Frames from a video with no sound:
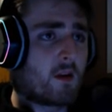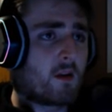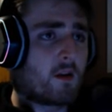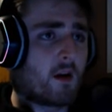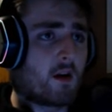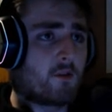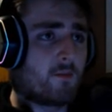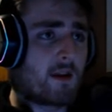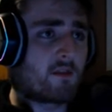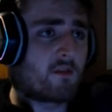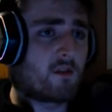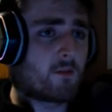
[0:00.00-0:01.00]
I assume
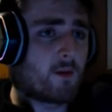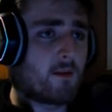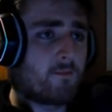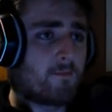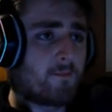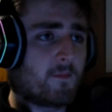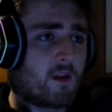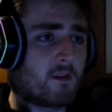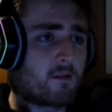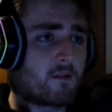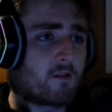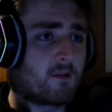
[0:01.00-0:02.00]
that's this one?
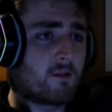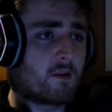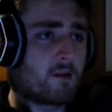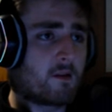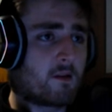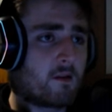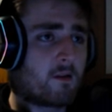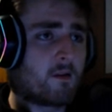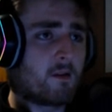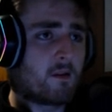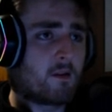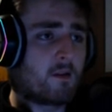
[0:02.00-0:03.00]
Yes.
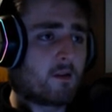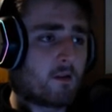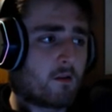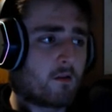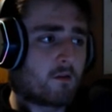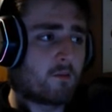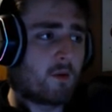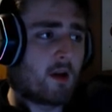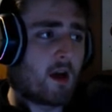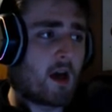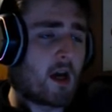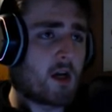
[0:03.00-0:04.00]
Awesome.
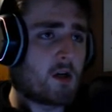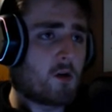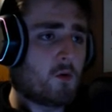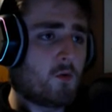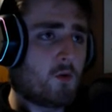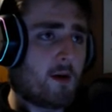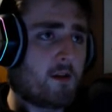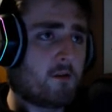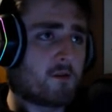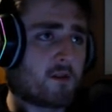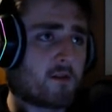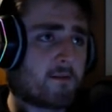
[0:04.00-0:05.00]
How do I
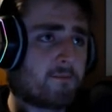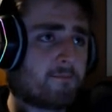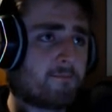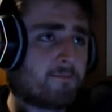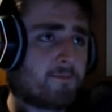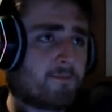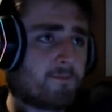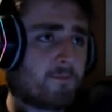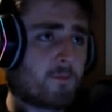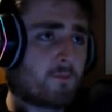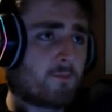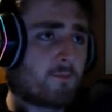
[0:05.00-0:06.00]
use it?
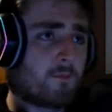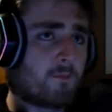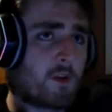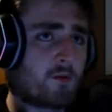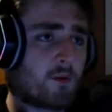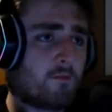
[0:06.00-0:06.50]
This one?